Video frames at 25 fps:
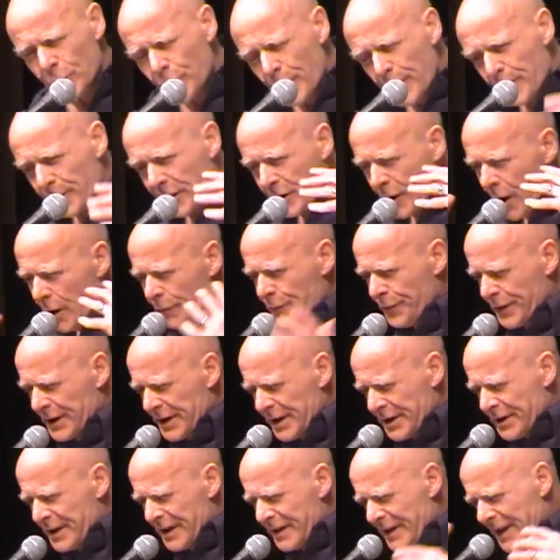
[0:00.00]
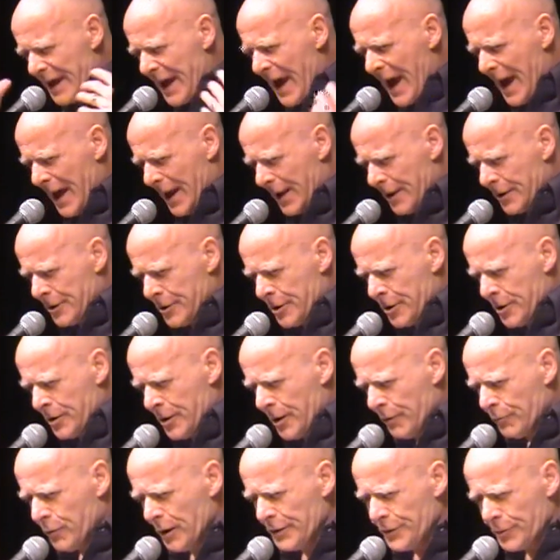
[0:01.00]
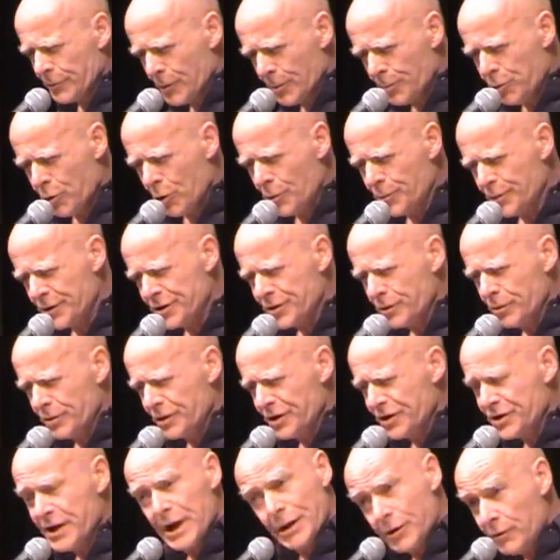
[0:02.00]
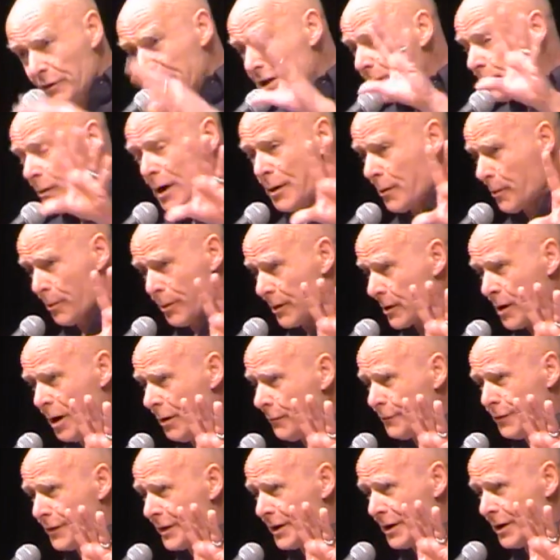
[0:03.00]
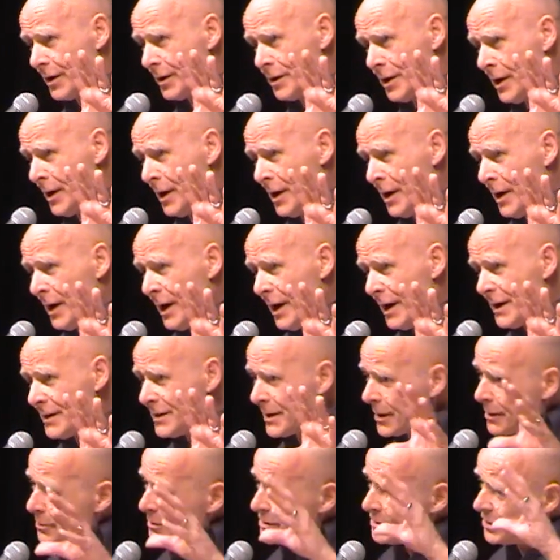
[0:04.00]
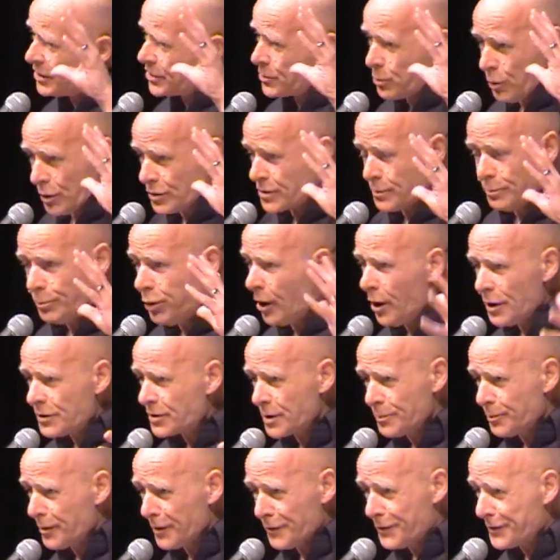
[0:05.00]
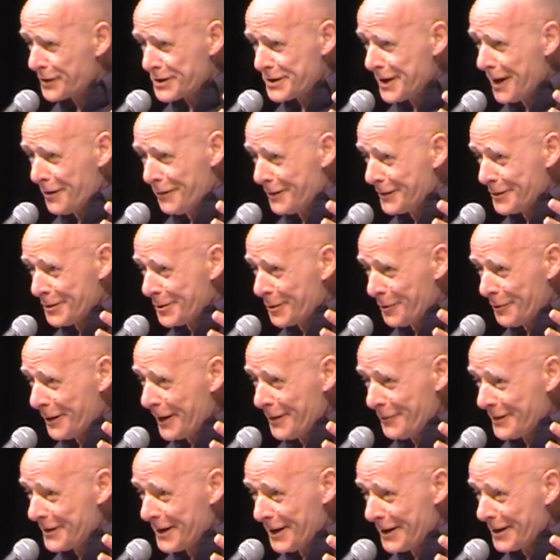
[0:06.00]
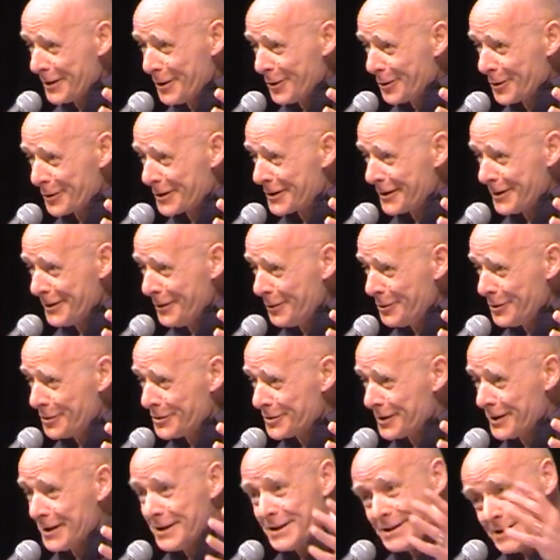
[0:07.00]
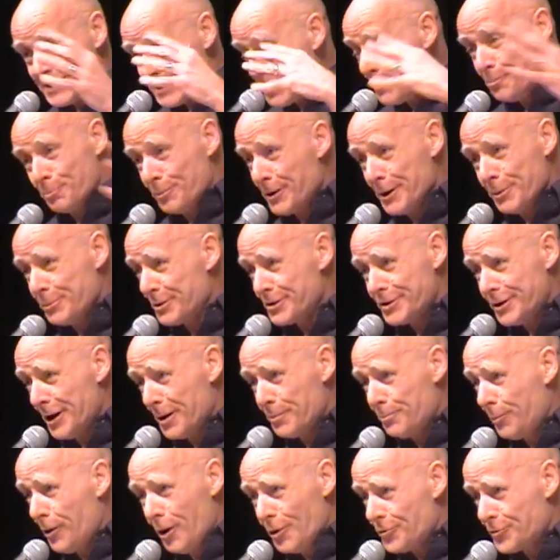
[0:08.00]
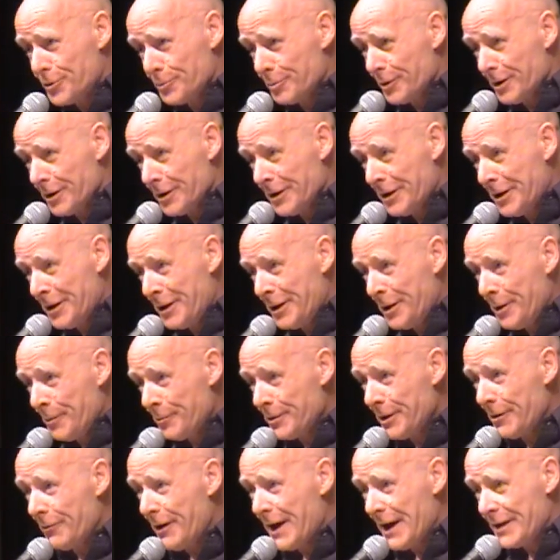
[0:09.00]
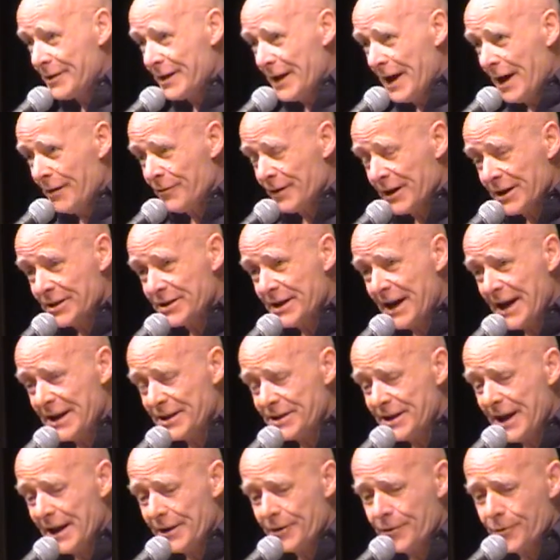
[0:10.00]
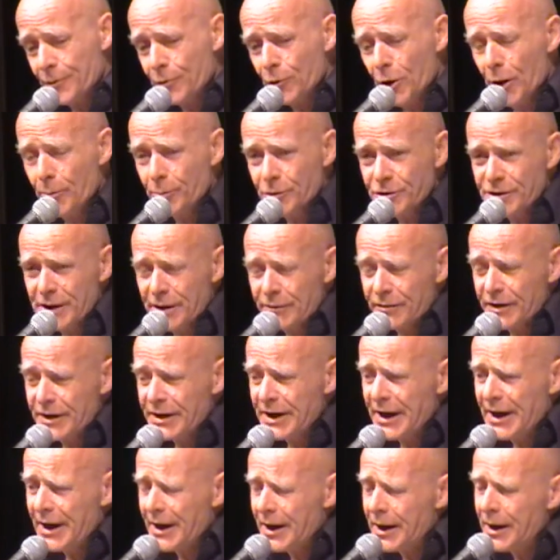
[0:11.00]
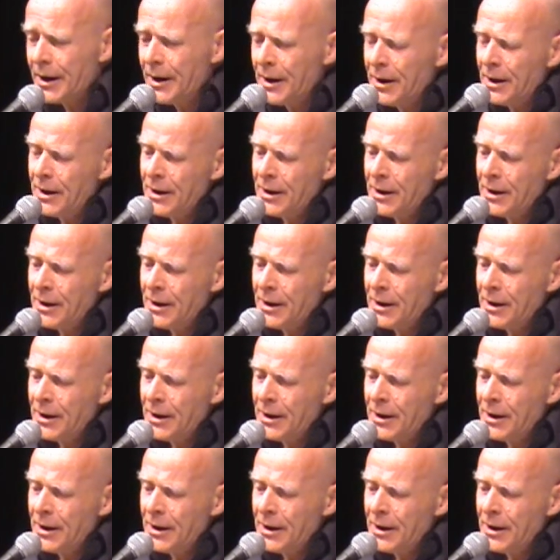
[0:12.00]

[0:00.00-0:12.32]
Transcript: were confident in the end of what the report was going to say, and the reason why we were confident is that it just wasn't possible for Savile to arrive at any other conclusion. It simply was not possible. When you read the evidence, and I sat through almost every day